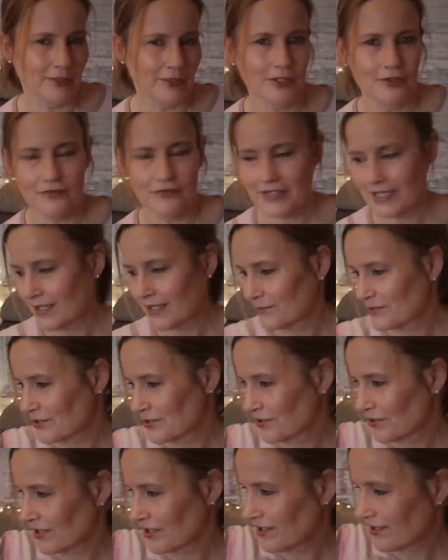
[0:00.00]
you love gingham,
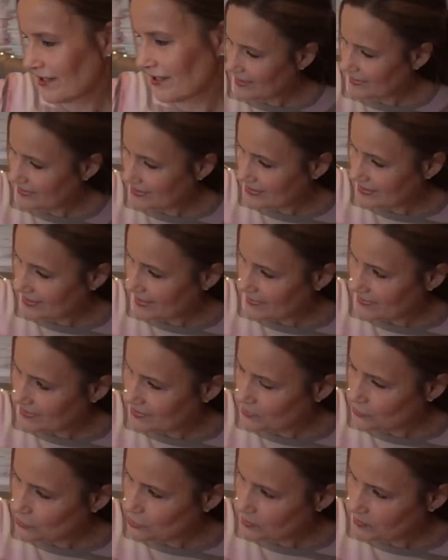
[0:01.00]
don't you? And this again, this
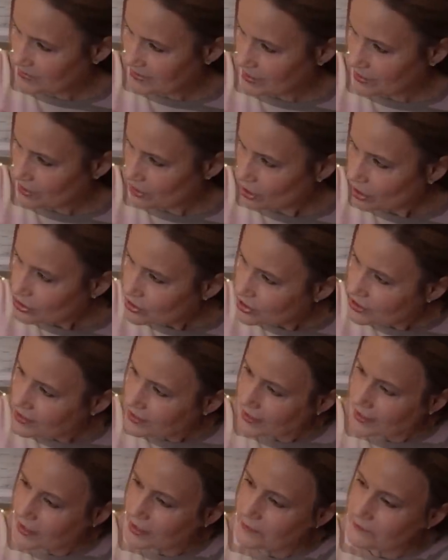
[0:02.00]
is 100% cotton
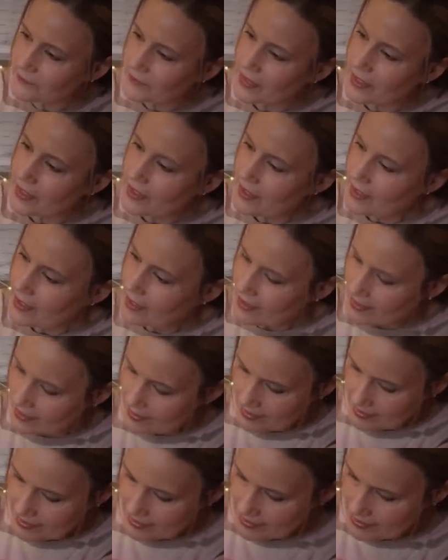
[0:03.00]
gingham.
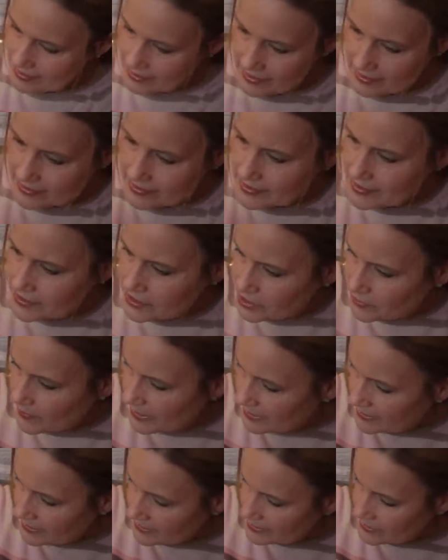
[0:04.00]
And I didn't do
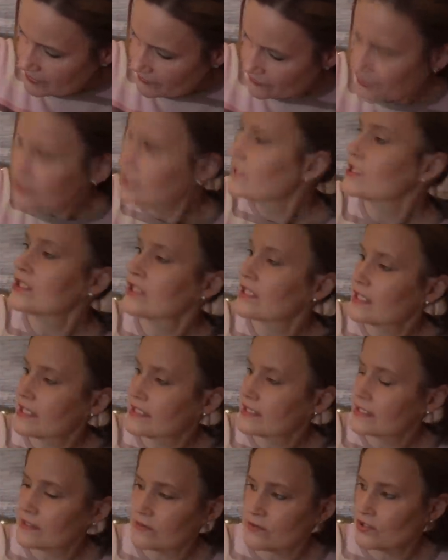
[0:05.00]
anything different to
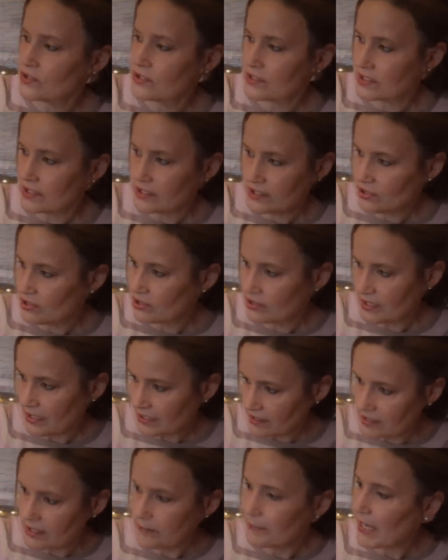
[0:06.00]
this. It's just that's the